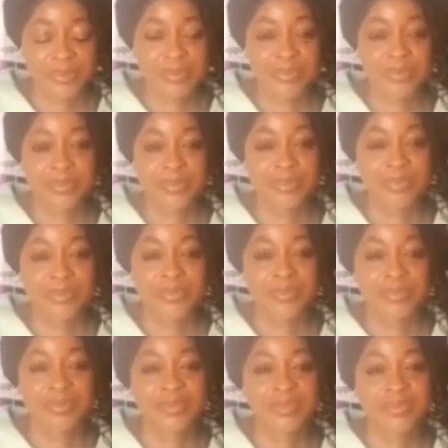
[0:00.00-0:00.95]

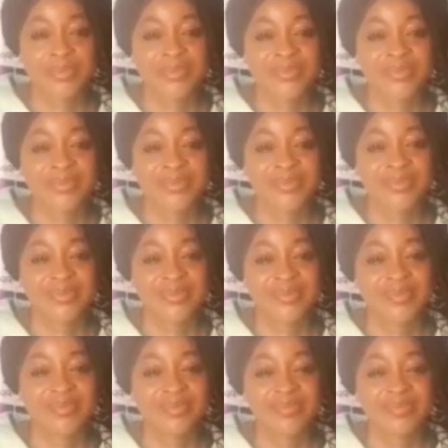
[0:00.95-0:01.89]

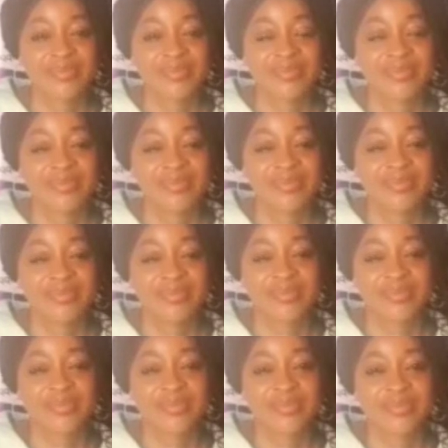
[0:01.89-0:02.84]

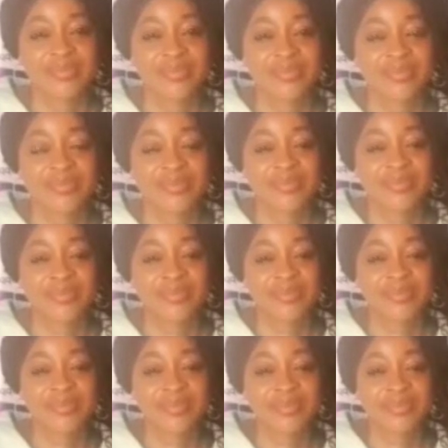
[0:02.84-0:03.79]

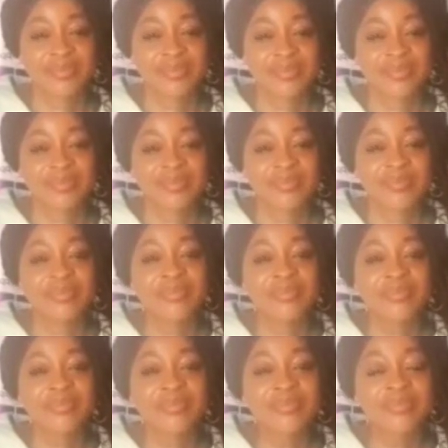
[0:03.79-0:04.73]

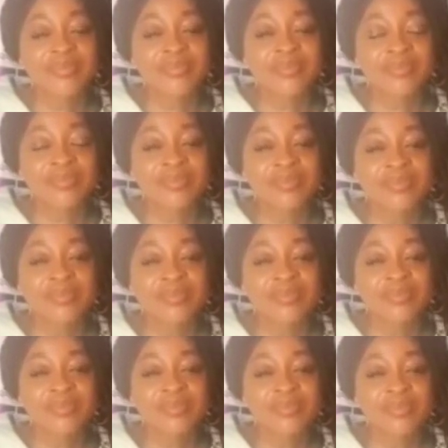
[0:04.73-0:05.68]

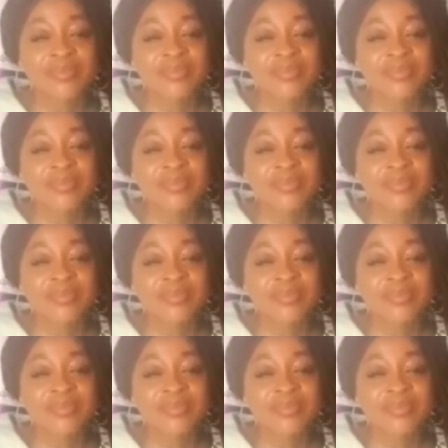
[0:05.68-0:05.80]
The person shown says nothing.